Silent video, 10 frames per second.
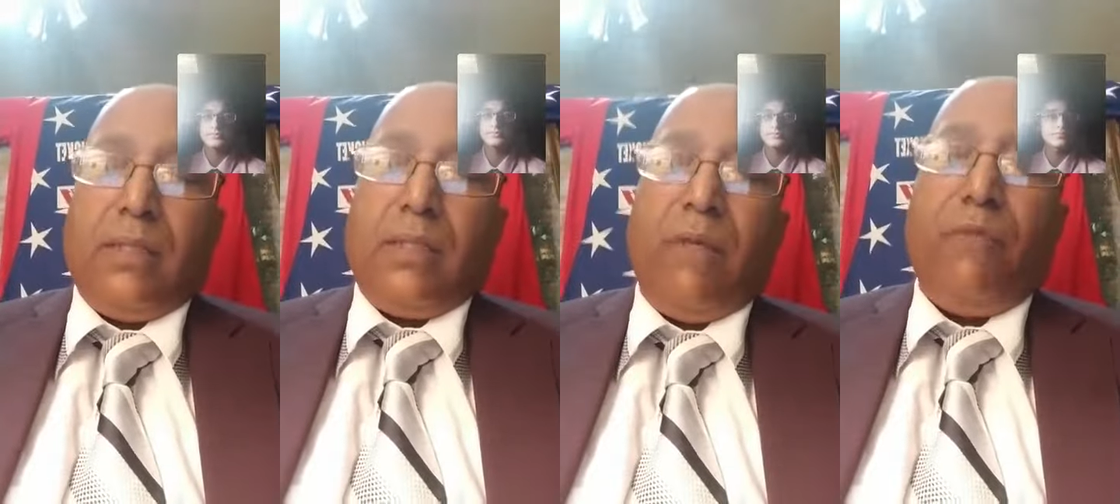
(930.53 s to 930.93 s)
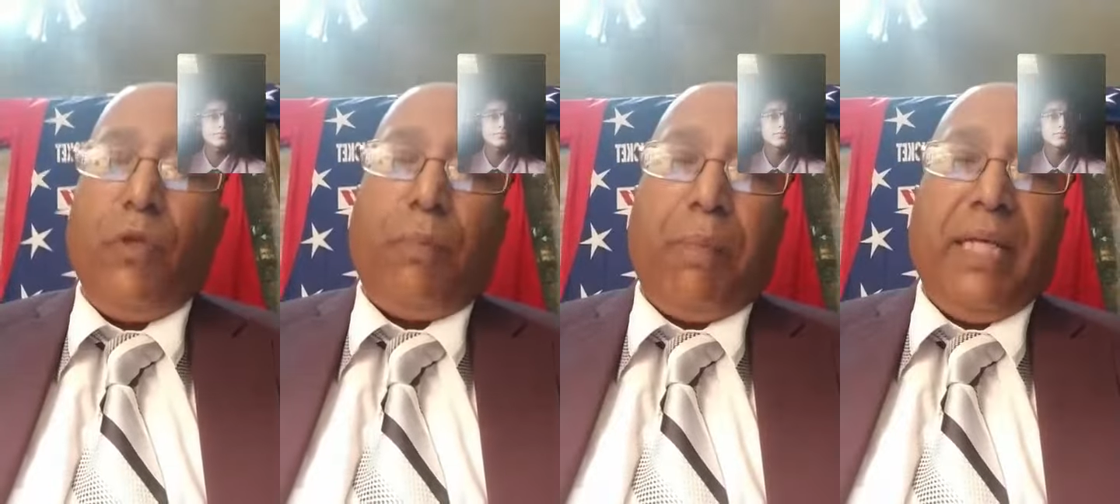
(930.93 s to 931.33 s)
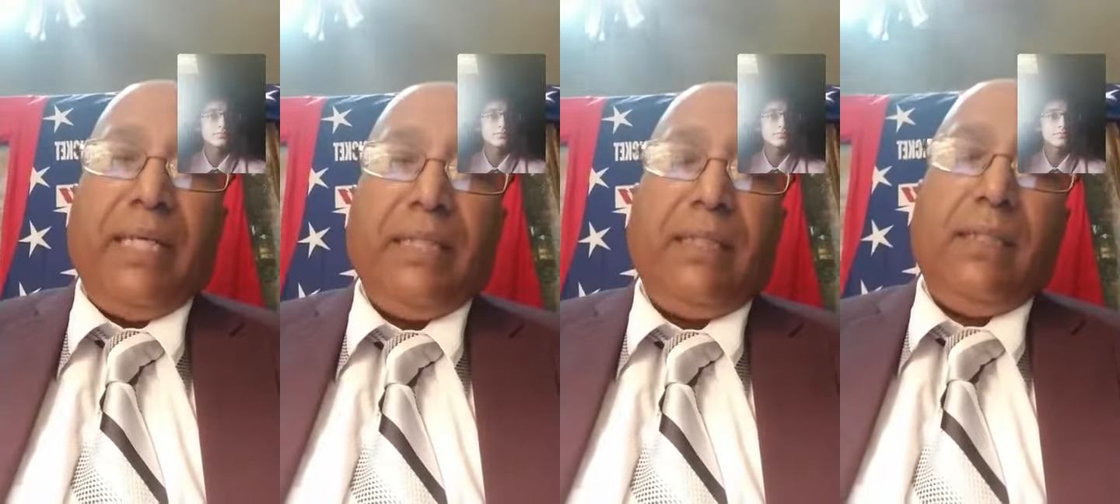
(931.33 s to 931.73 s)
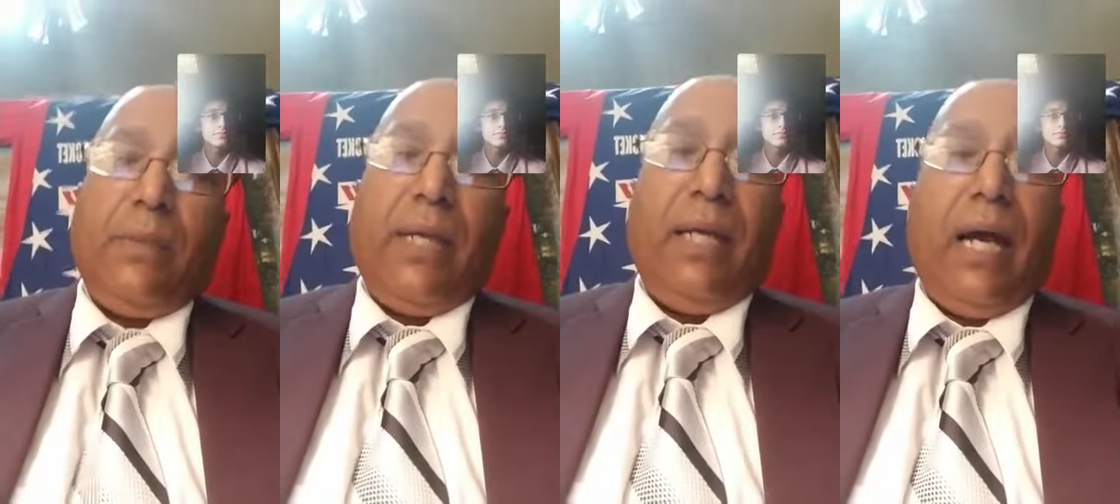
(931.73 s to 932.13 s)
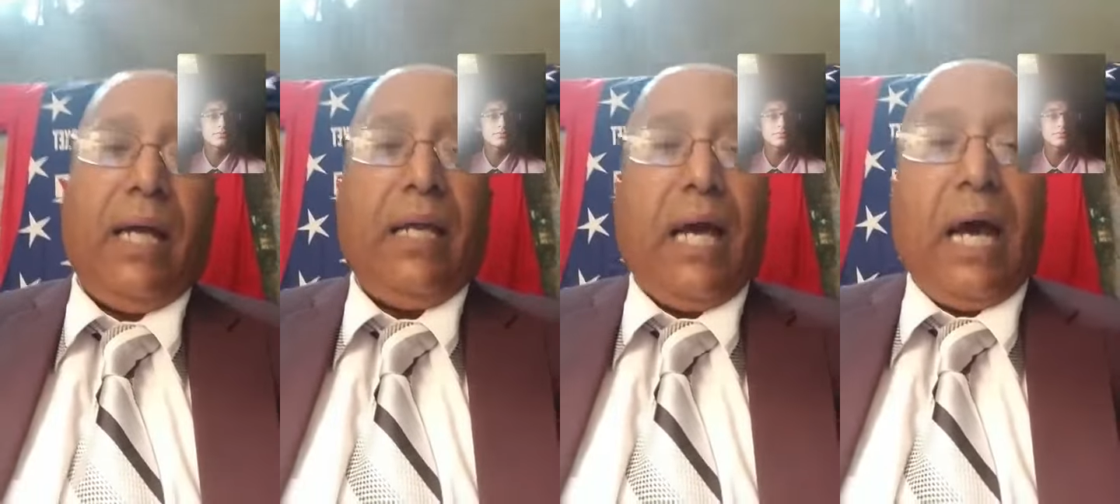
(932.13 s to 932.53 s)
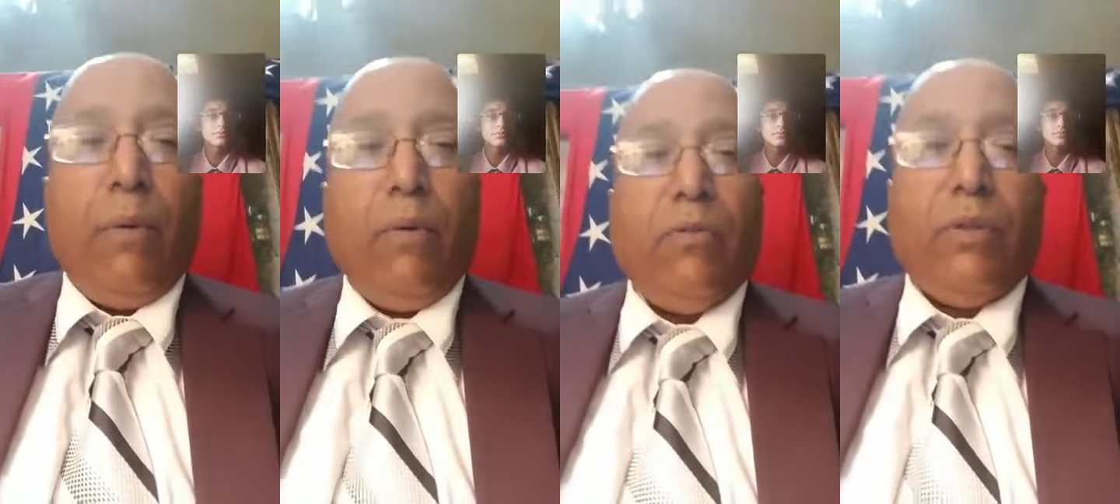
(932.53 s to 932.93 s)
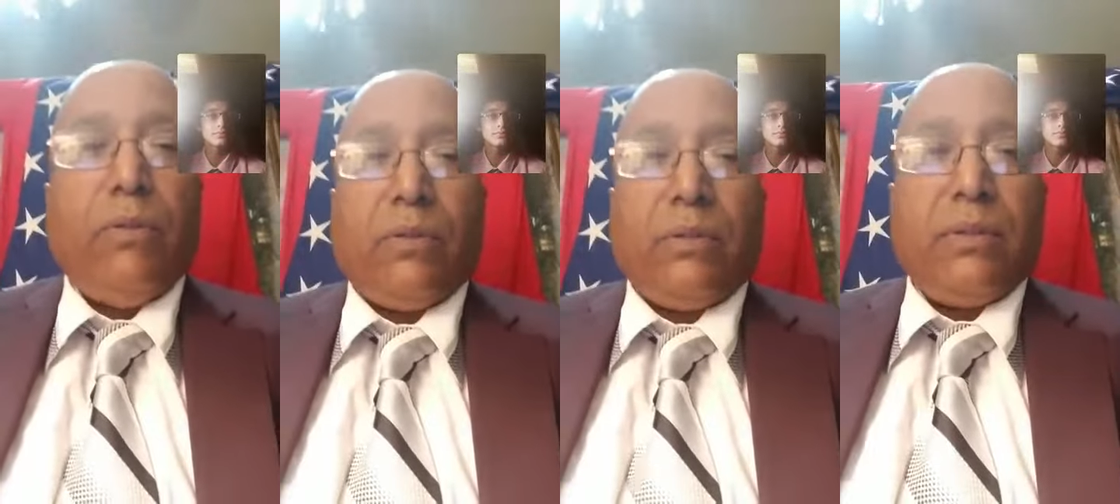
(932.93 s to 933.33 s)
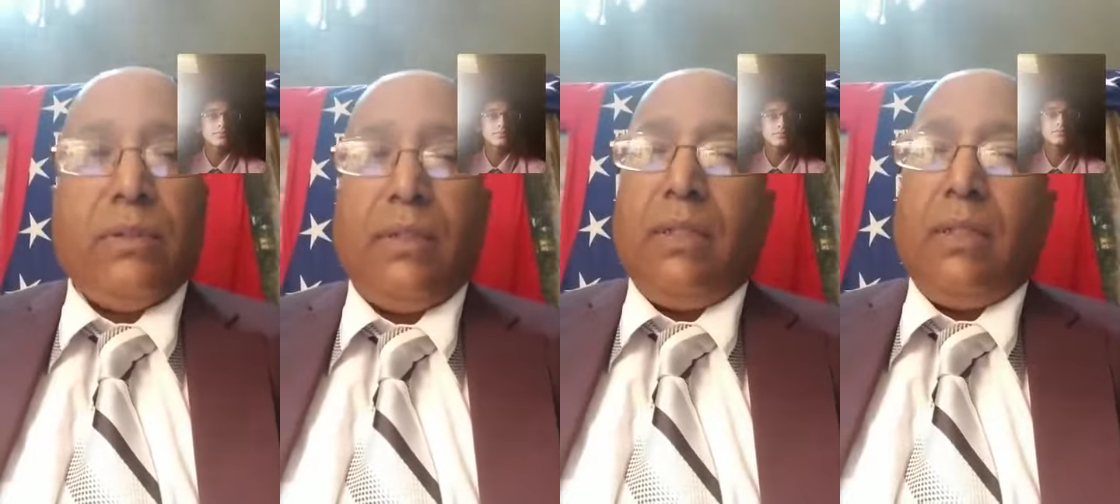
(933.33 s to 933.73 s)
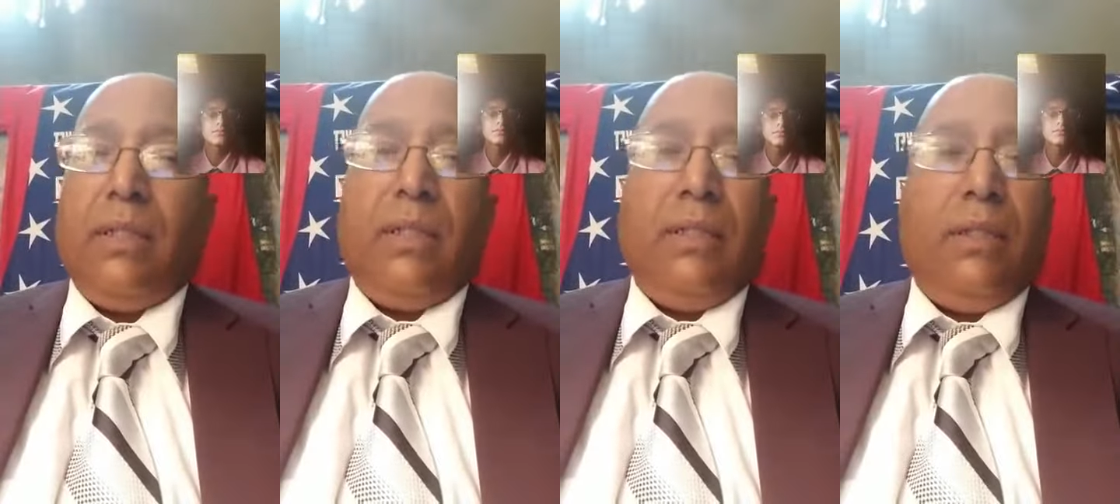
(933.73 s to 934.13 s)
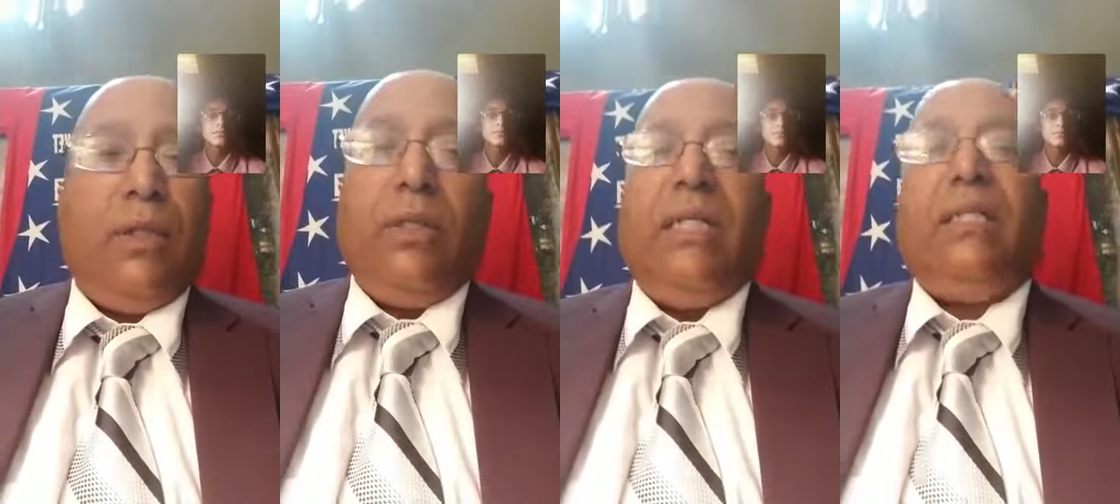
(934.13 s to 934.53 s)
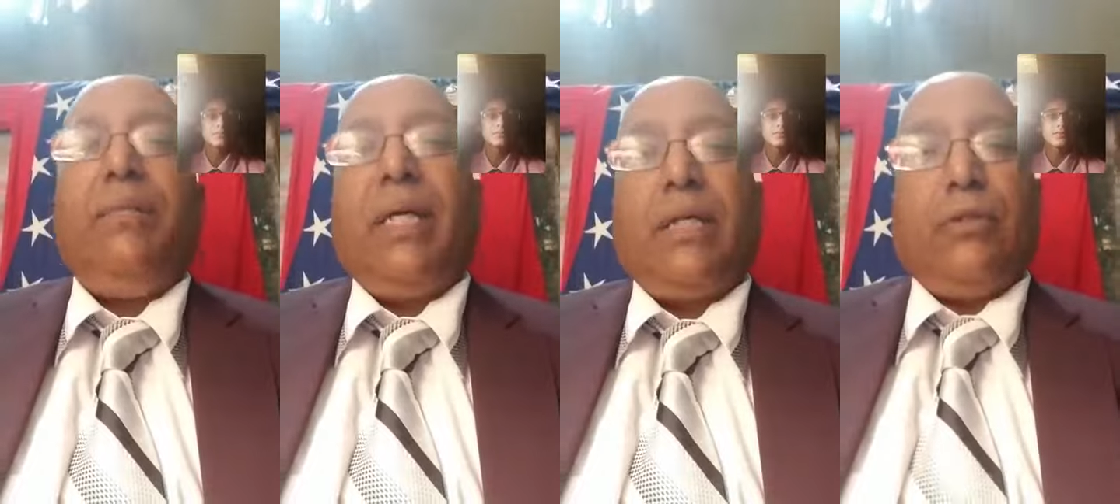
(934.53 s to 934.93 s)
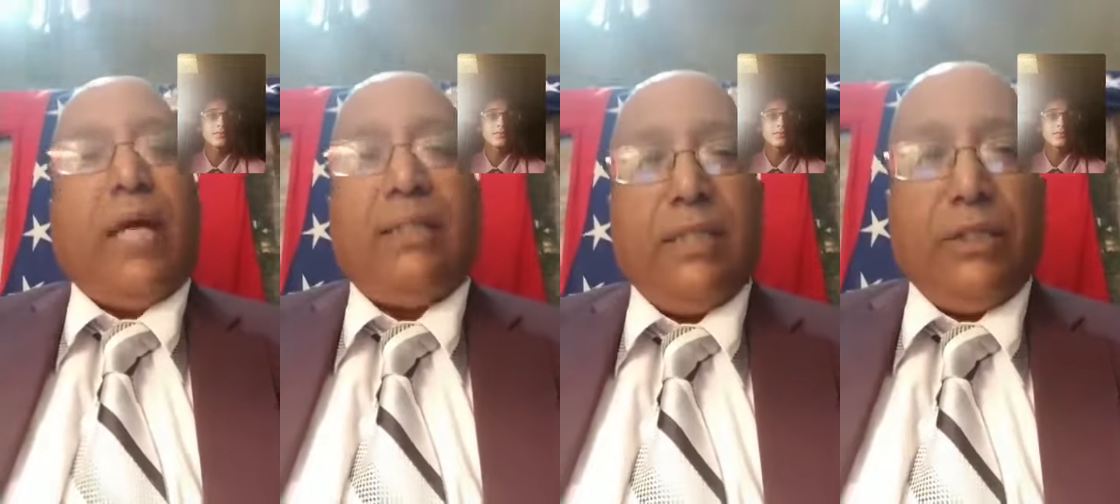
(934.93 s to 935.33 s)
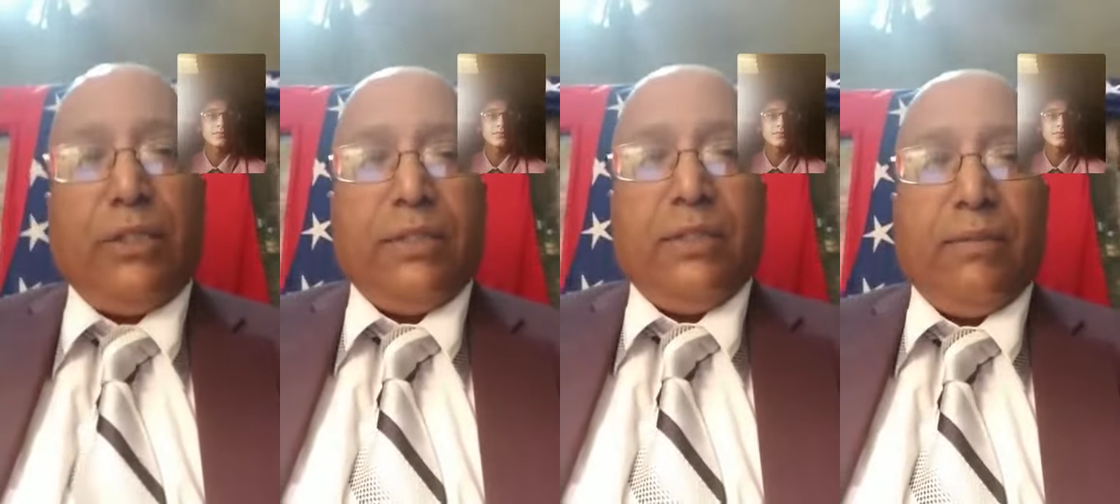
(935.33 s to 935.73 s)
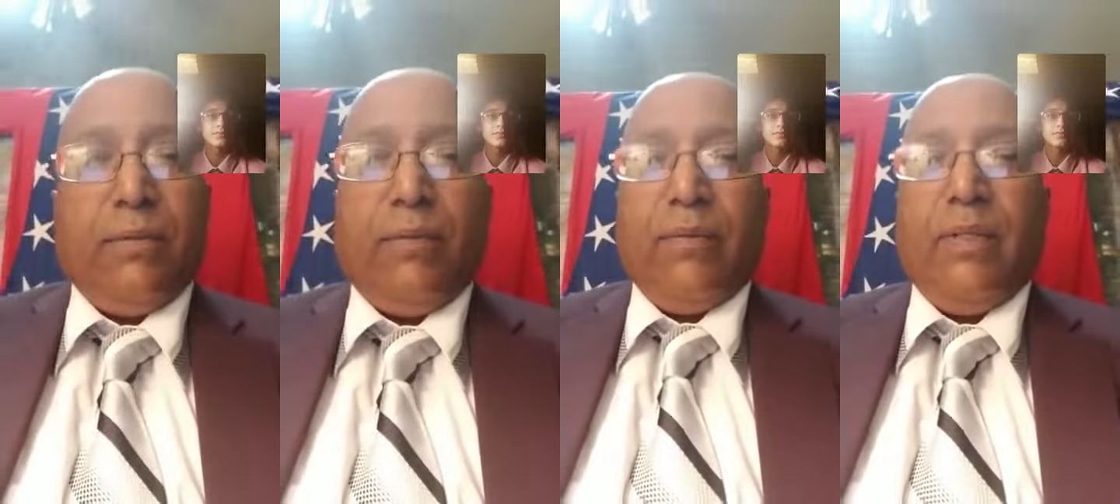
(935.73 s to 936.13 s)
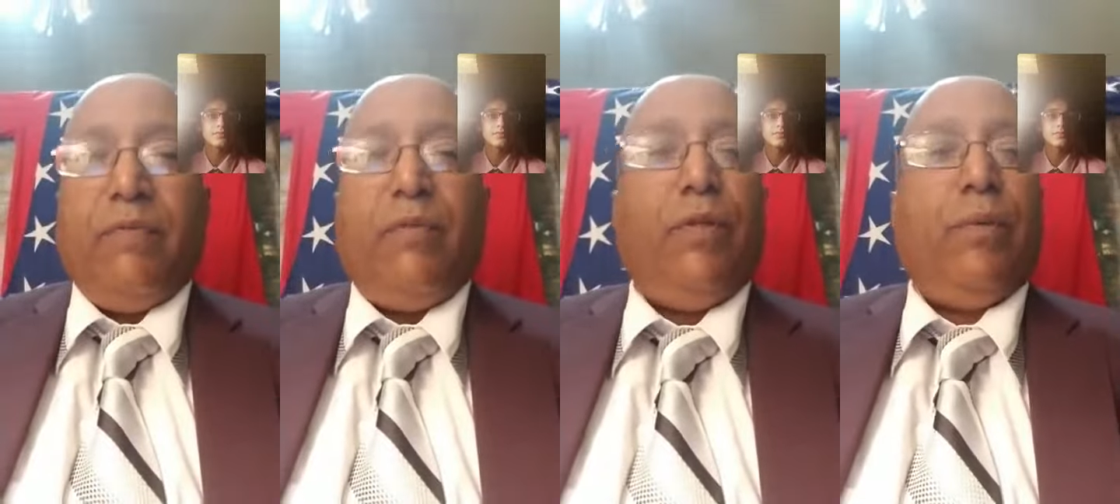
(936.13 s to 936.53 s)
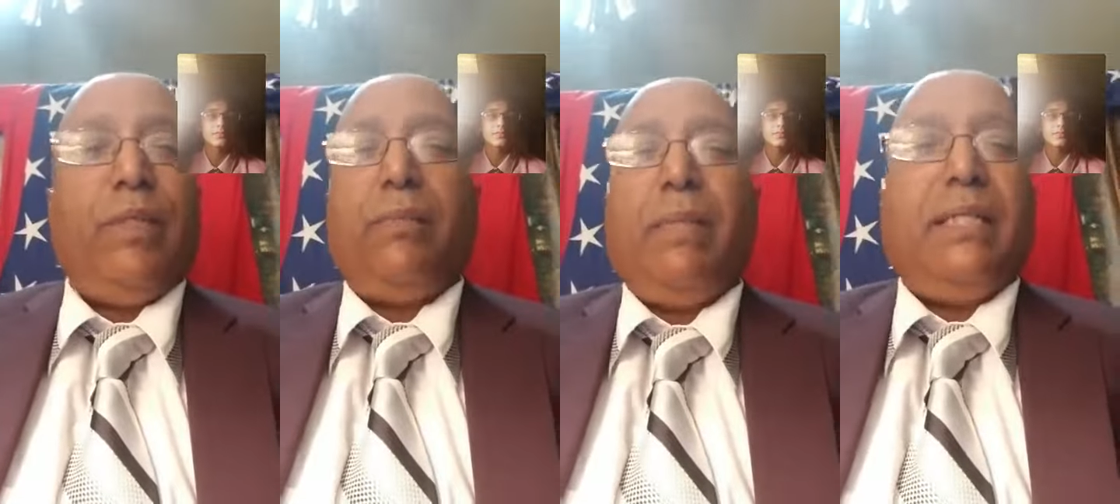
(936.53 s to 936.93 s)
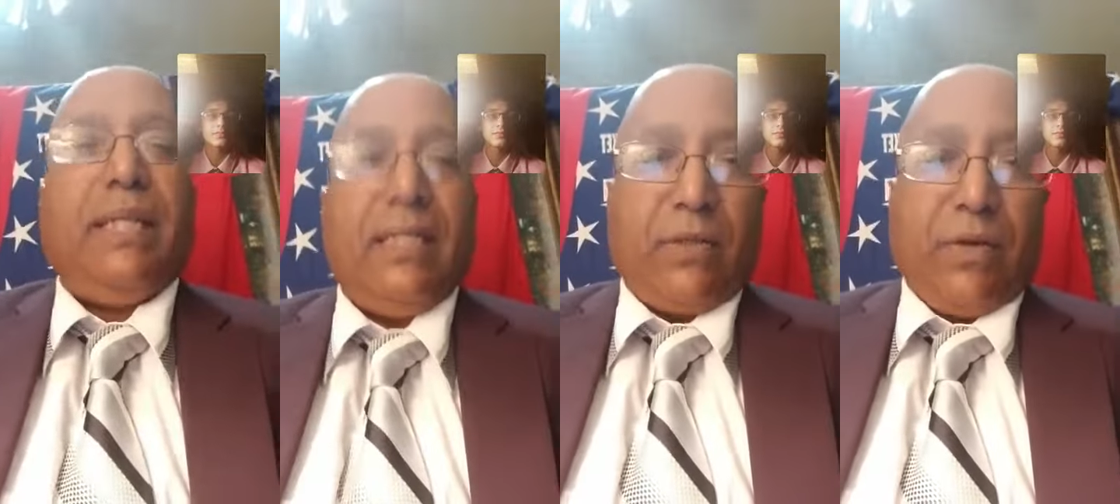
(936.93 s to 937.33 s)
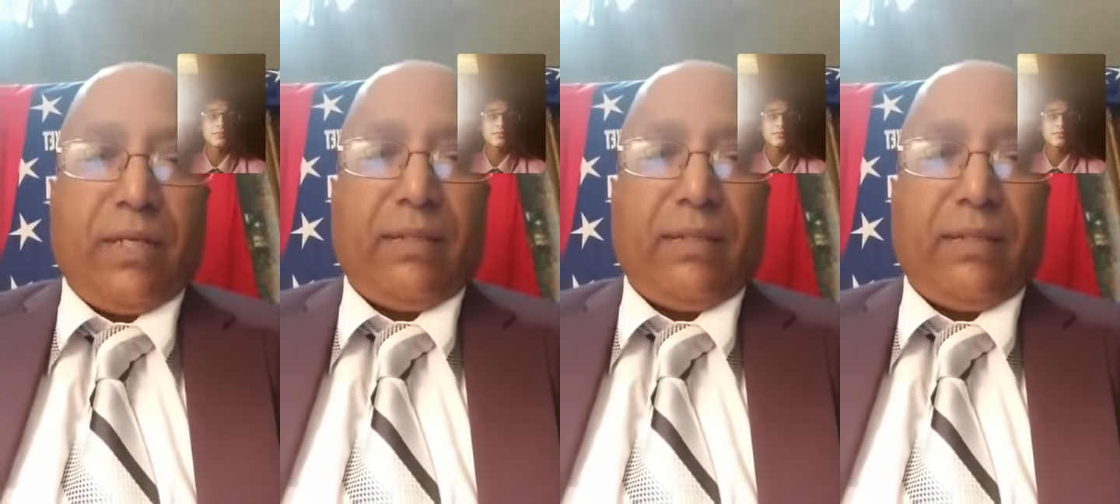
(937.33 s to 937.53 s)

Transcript: if you were playing T20 under our rules, you don't need to make a transition if you were to play Test cricket.